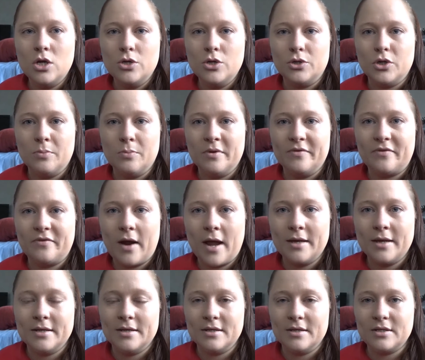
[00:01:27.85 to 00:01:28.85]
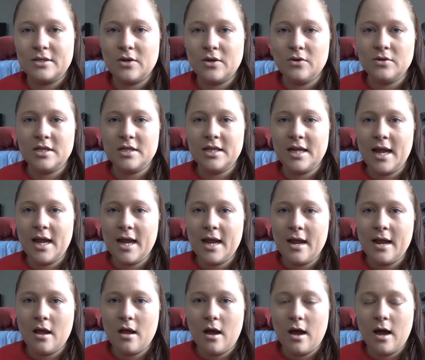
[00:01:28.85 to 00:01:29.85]
don't be frightened. So
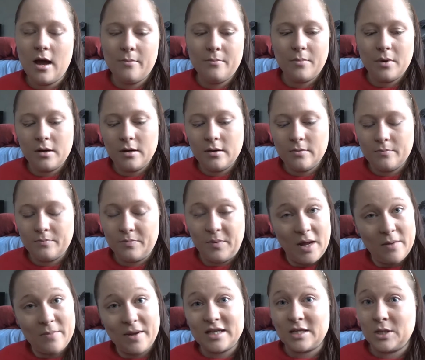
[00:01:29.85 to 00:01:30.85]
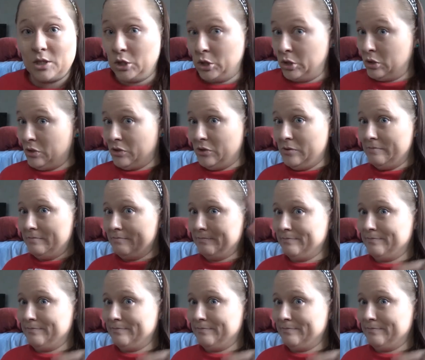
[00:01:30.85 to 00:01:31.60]
today, going back to the tutorial,